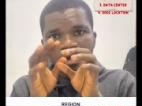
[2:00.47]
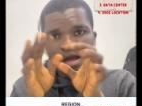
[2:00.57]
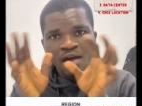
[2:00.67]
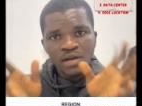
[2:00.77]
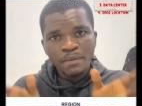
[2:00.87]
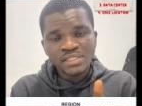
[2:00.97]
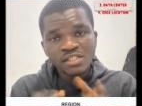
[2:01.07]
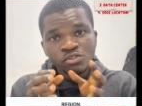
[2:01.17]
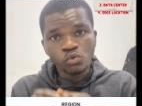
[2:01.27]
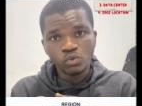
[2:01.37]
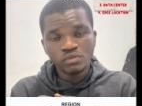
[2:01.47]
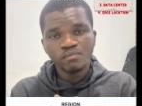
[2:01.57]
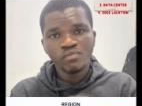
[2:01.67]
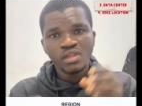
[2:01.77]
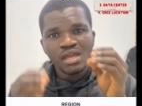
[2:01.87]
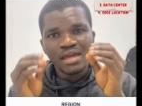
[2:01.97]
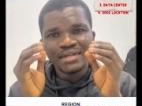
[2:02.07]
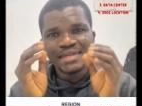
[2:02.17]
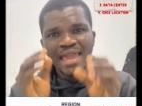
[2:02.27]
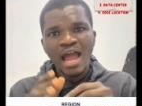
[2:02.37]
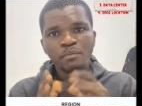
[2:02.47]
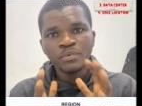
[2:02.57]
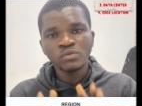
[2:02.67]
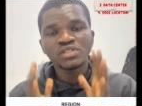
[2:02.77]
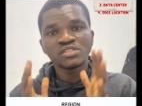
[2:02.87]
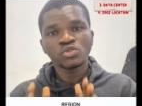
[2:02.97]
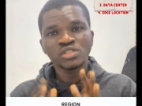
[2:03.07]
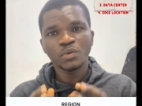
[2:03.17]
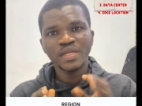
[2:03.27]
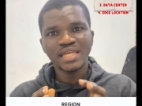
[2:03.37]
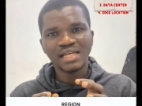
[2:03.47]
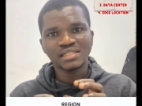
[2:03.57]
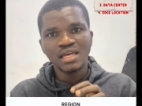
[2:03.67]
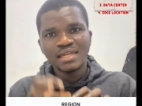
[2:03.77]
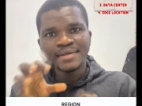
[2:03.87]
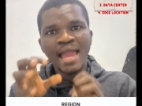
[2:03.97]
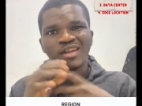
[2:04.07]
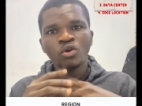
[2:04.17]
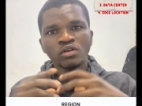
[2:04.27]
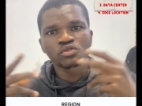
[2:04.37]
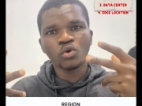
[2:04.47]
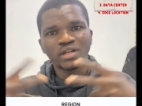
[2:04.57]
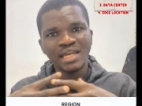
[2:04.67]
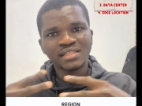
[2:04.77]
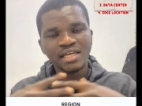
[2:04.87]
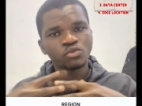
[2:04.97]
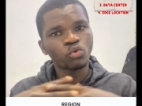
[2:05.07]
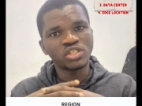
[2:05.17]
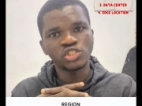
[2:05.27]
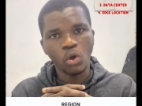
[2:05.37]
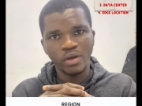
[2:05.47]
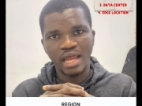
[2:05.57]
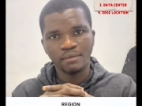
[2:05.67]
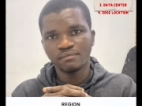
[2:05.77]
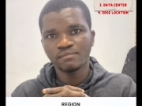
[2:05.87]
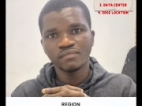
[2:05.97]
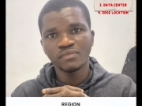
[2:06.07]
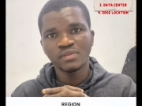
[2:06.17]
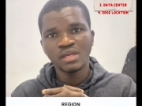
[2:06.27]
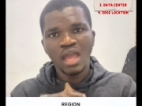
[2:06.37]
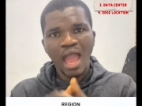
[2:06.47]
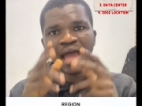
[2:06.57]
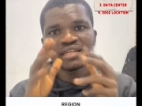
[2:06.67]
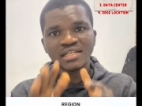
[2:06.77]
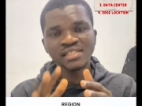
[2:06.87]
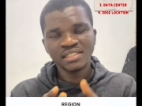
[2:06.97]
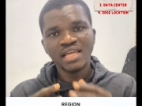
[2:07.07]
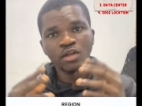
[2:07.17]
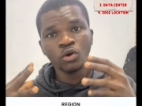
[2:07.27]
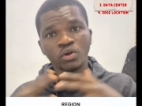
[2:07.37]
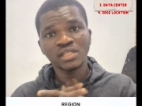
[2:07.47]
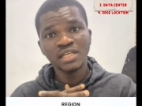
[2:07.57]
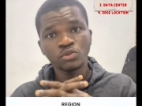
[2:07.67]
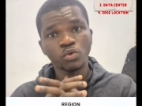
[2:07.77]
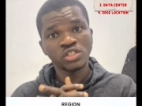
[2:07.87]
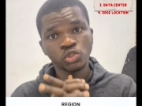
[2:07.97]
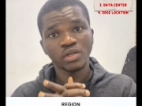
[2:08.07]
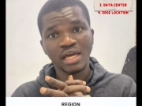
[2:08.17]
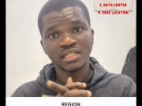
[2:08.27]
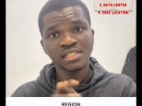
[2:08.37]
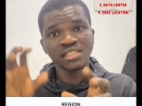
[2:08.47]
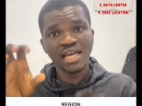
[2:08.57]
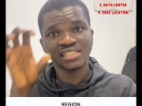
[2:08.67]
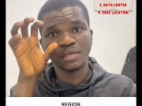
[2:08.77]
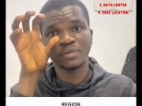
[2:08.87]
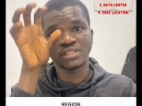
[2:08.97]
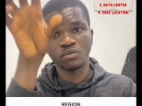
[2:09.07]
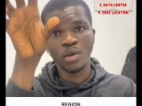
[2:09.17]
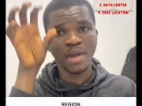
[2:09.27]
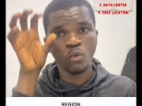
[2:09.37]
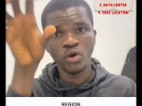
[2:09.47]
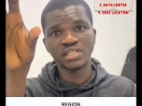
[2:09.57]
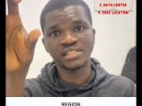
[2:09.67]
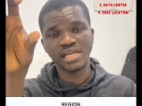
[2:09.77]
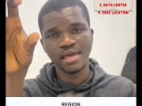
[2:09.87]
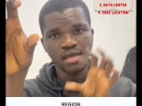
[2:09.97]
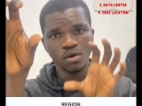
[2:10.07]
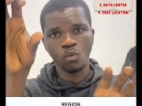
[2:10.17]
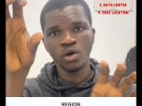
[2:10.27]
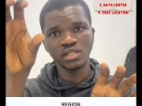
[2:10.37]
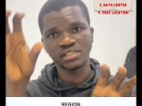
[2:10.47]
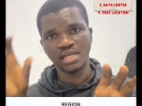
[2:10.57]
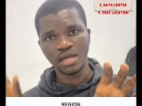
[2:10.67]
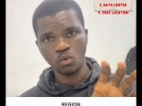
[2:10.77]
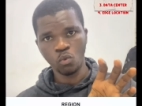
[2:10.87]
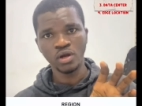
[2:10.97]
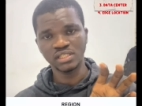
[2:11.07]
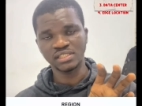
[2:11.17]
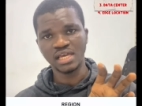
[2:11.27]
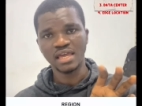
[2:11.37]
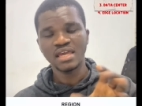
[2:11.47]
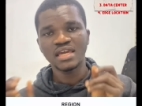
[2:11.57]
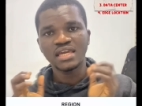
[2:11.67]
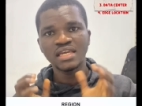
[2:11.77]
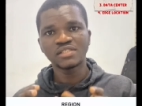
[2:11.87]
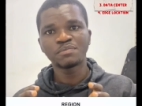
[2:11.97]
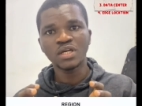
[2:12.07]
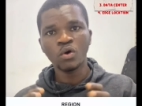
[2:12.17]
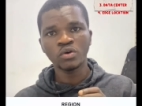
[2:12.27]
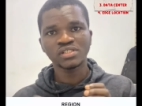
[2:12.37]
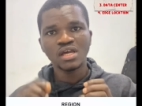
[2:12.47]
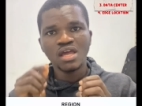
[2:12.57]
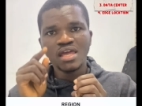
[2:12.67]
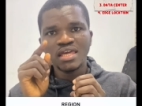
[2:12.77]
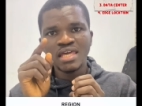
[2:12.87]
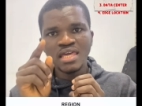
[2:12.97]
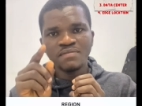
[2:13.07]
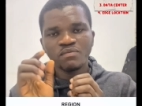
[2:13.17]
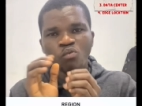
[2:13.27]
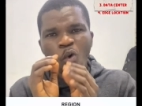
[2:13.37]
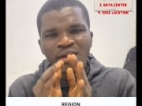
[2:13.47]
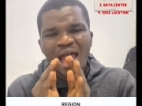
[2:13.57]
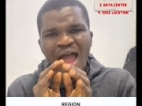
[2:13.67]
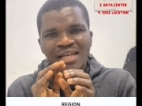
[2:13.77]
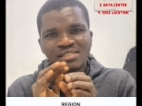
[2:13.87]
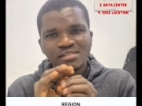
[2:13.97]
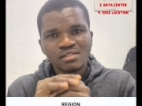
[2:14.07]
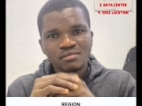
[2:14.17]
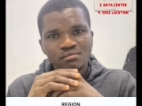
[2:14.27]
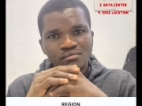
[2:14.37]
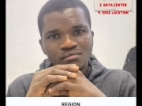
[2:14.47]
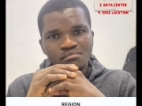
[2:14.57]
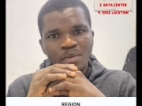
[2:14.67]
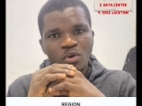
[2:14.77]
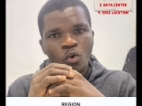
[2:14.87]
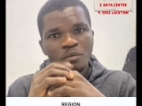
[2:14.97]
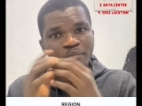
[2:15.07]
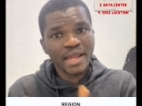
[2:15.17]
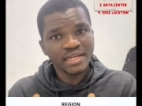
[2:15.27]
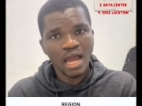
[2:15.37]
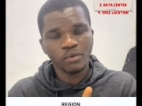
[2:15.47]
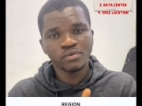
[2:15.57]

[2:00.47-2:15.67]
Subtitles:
availability zone, they are built in such a way that they are not connected to each other. And the reason they are not connected to each other, the reason they are separated, whereby one is here, one is here, one is here, is because if one has maybe one breakdown,